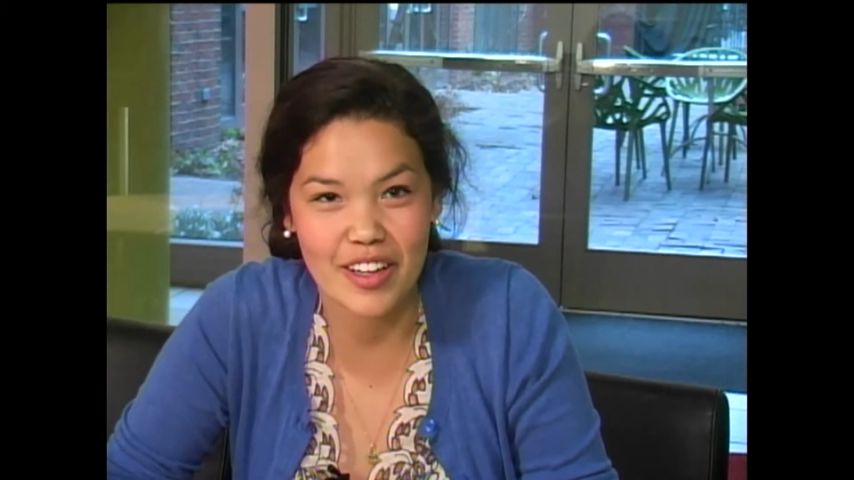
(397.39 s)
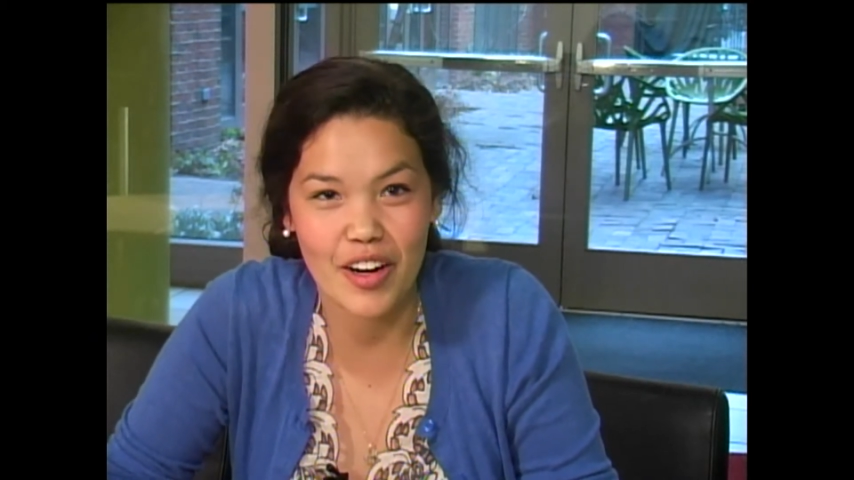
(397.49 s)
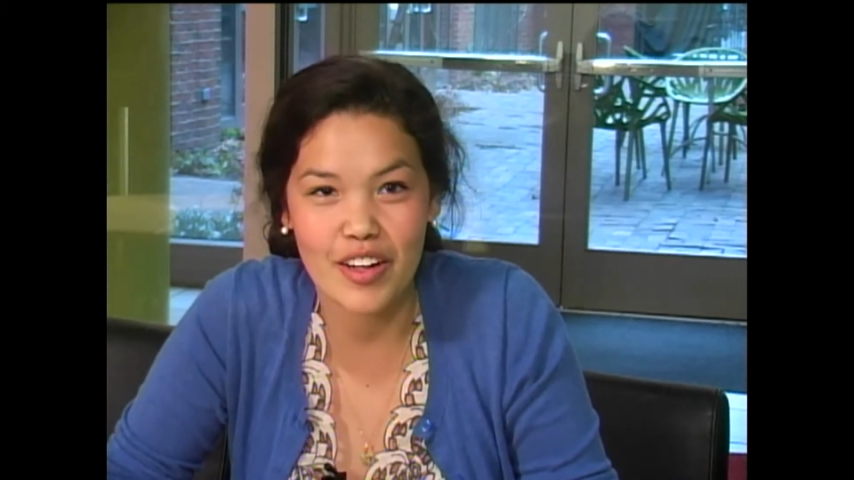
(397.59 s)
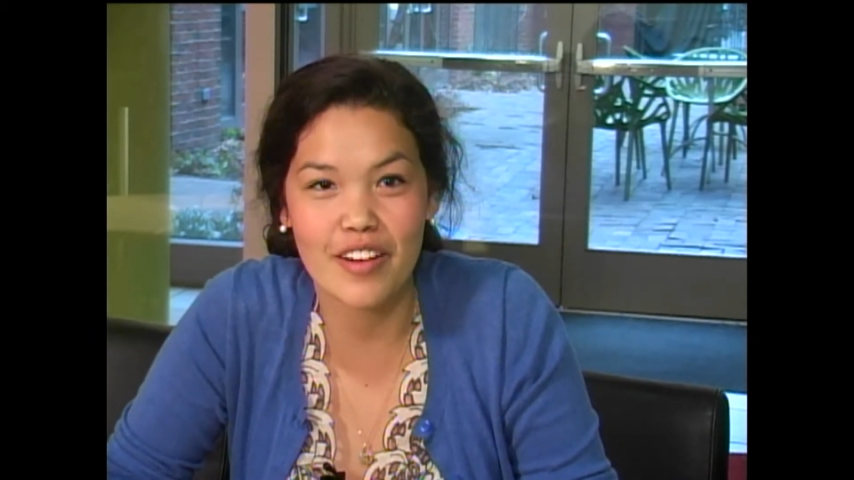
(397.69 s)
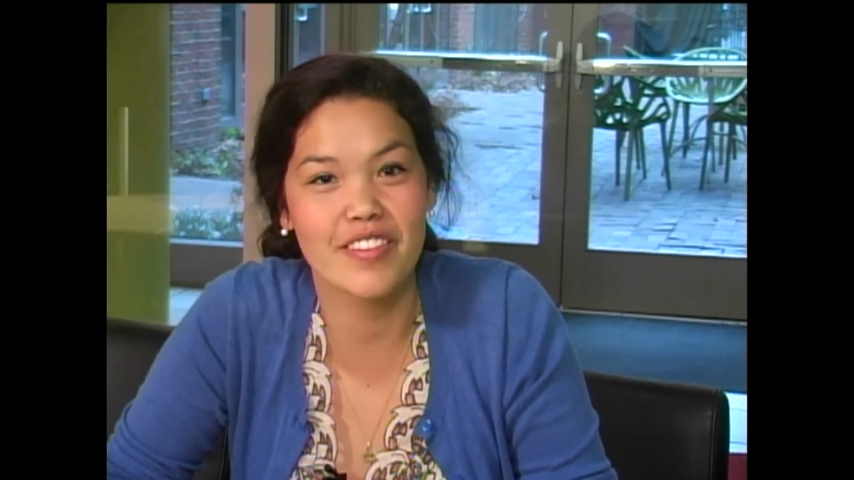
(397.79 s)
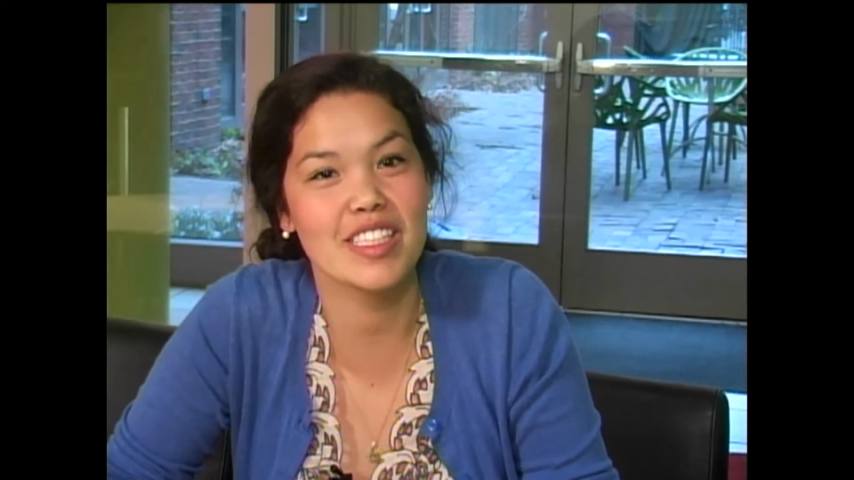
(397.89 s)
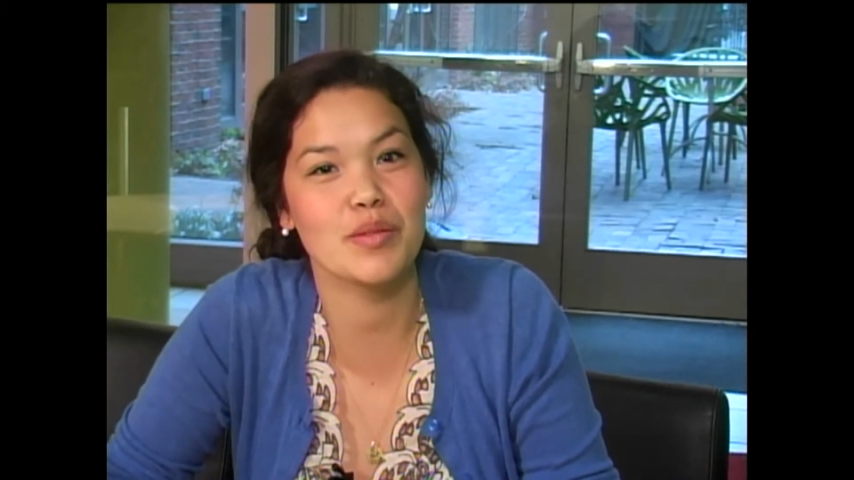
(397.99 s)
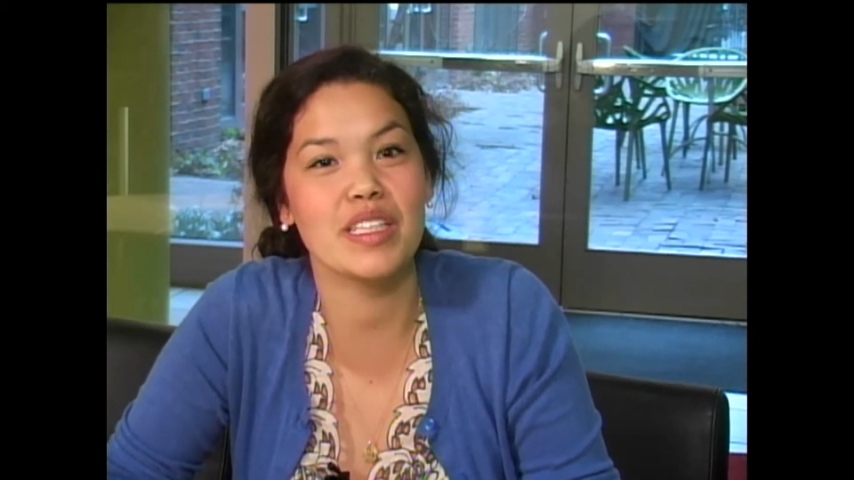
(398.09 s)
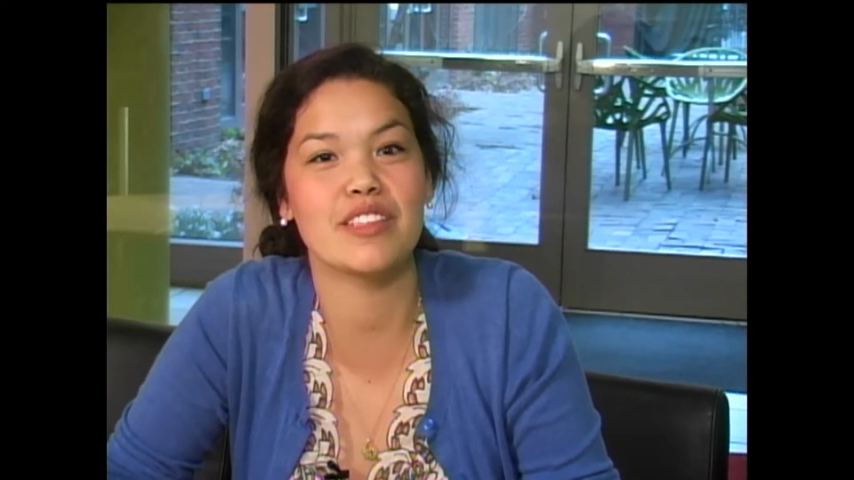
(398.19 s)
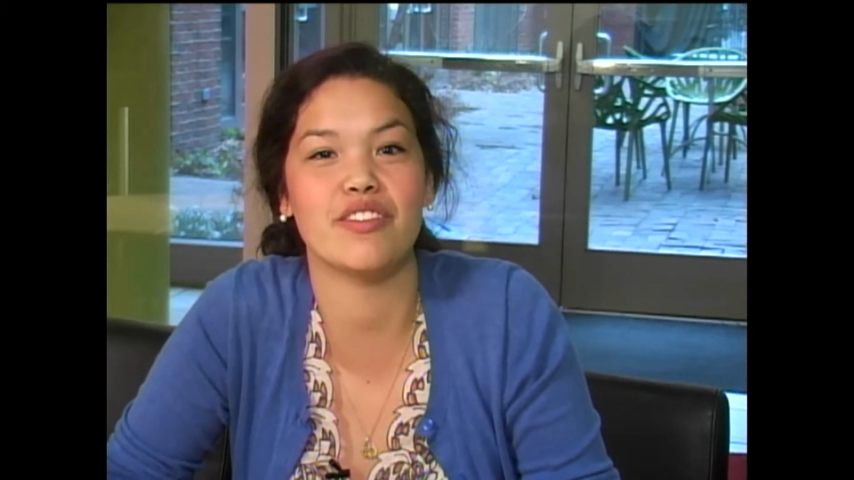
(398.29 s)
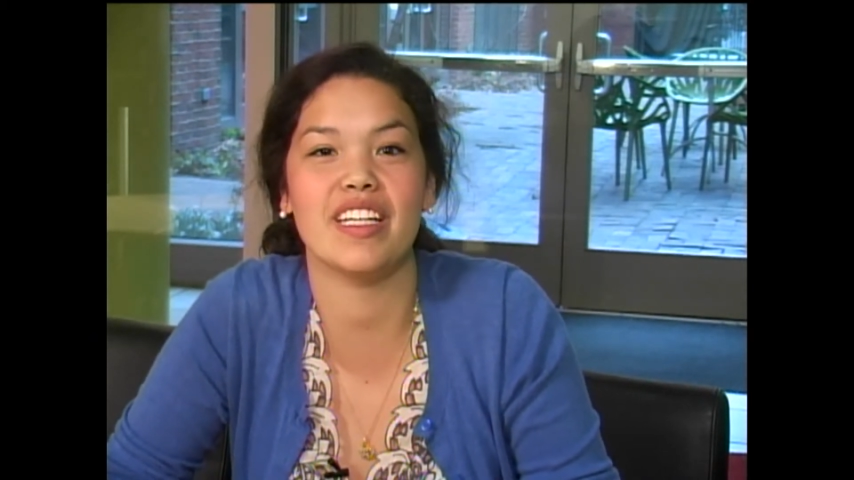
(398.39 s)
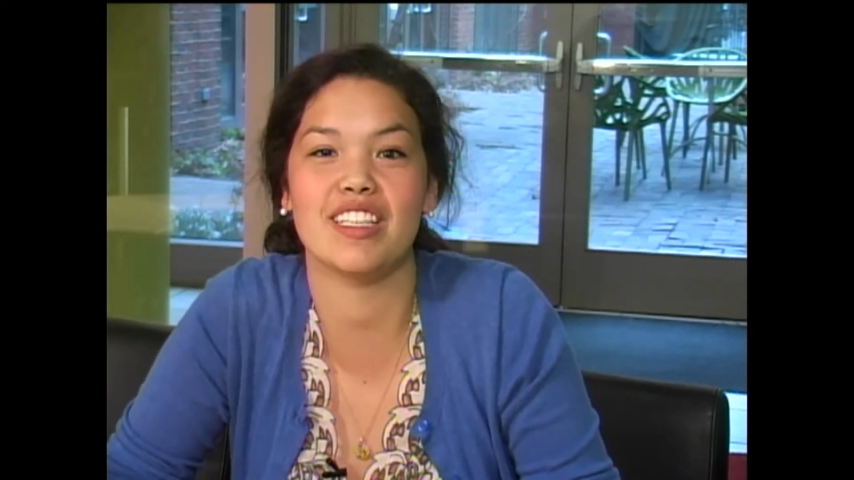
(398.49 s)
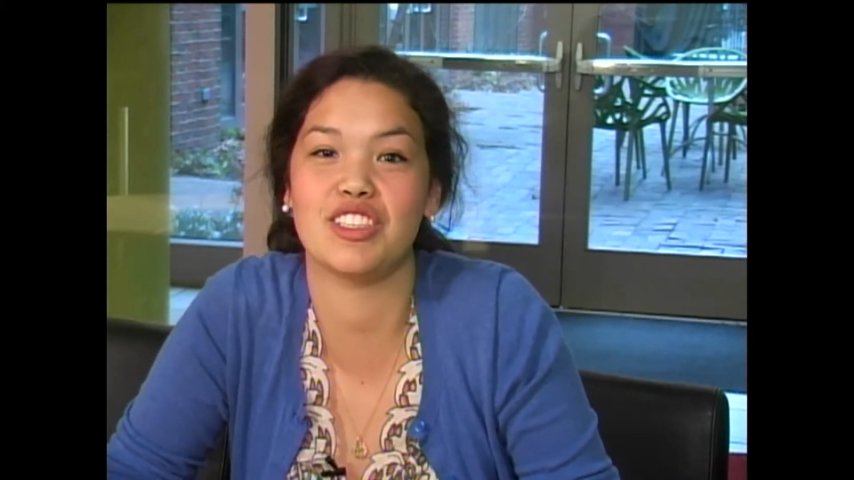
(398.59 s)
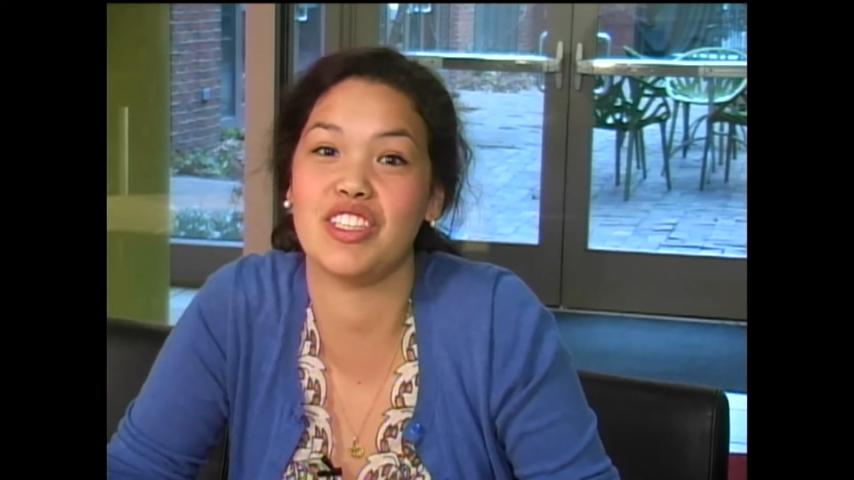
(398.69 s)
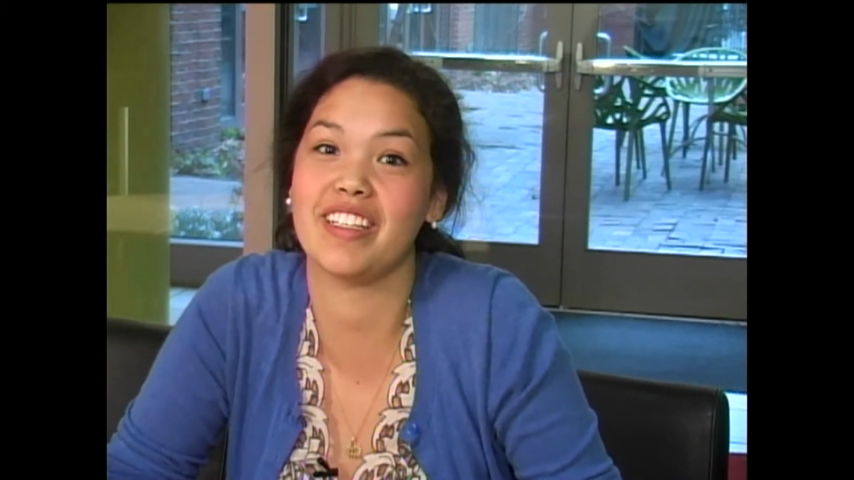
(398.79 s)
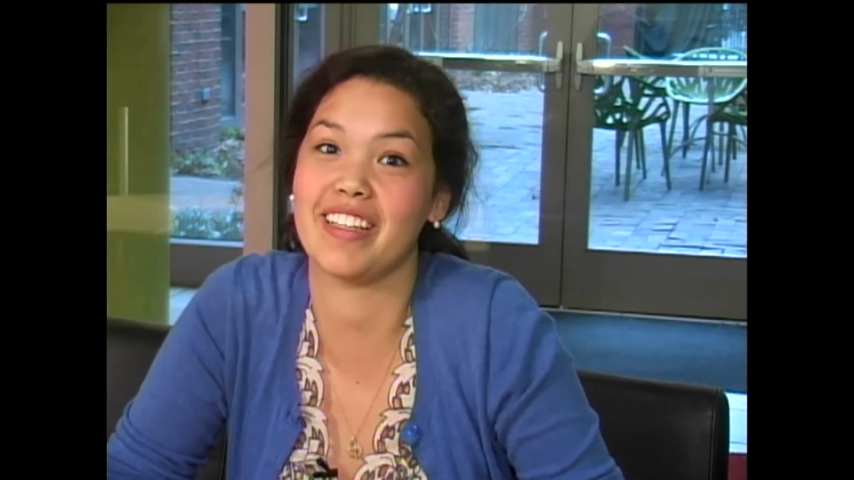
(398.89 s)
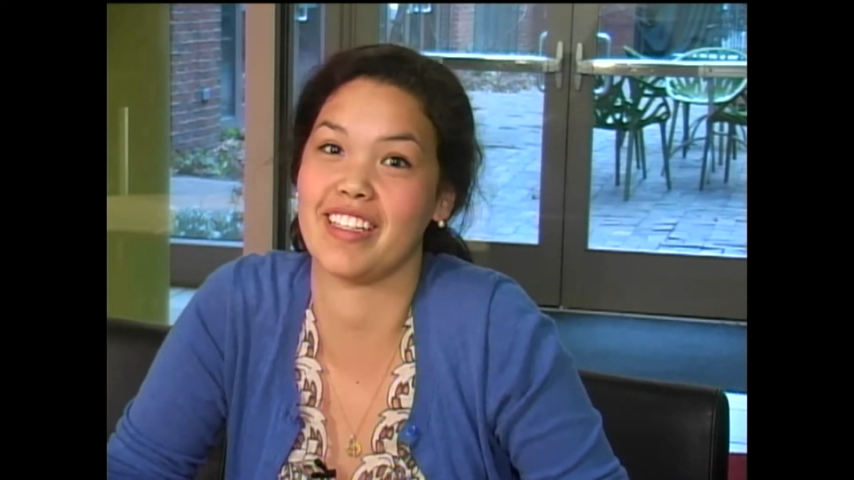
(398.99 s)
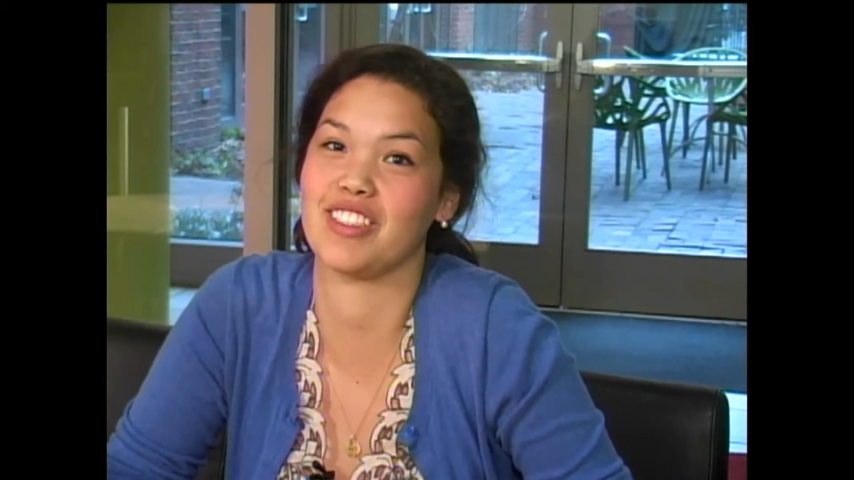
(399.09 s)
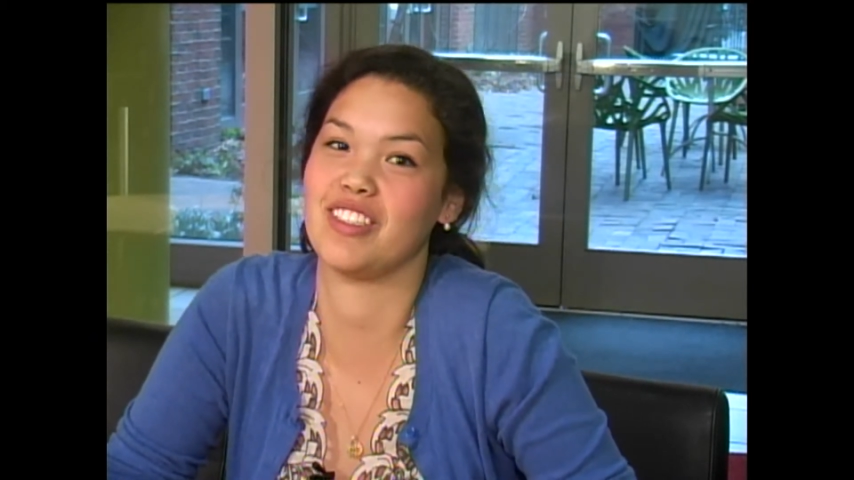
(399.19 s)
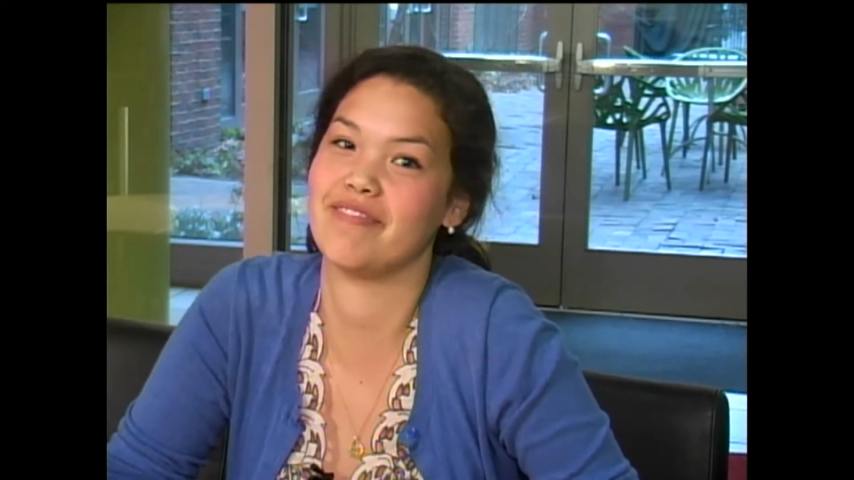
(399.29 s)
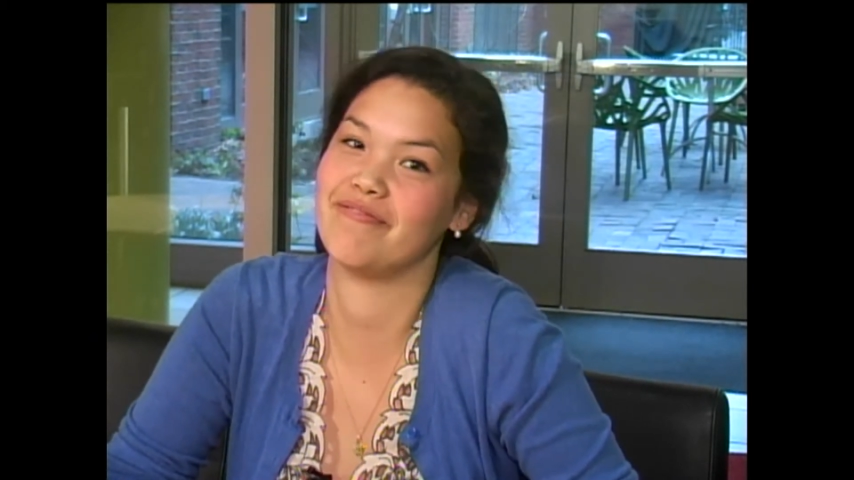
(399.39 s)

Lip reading: in honor of this week's VSG election.